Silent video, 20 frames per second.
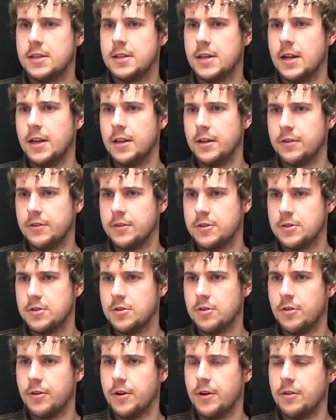telling of the
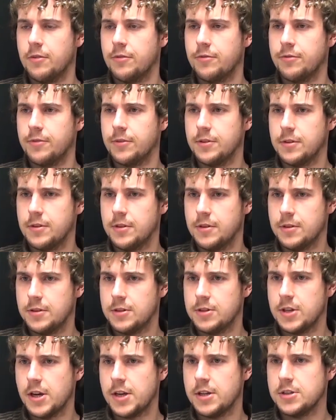story of
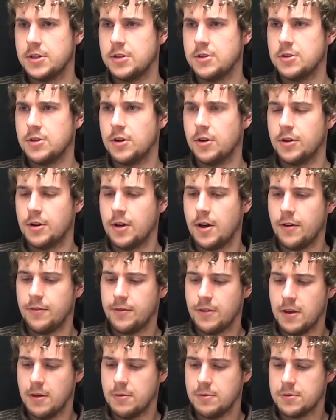Jason Todd
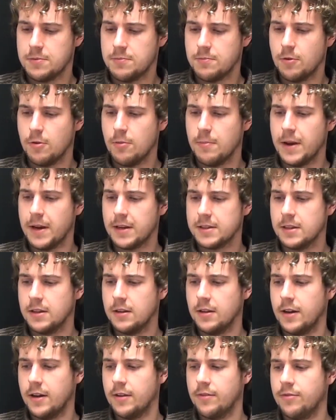after he was brought back to
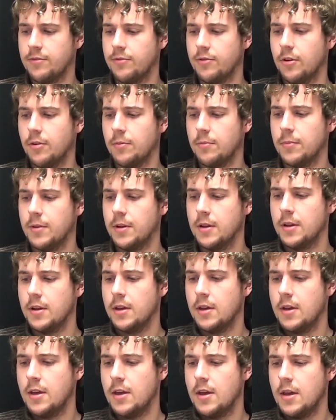life from
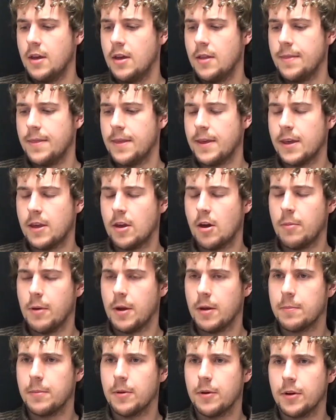the
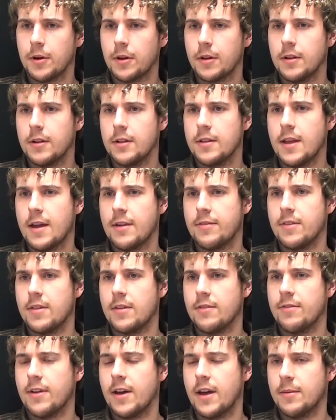comic book Death in the
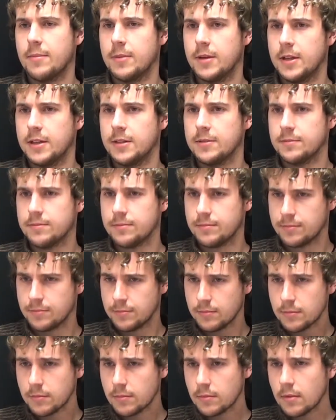Family,
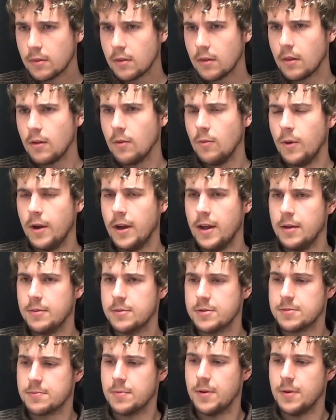where he was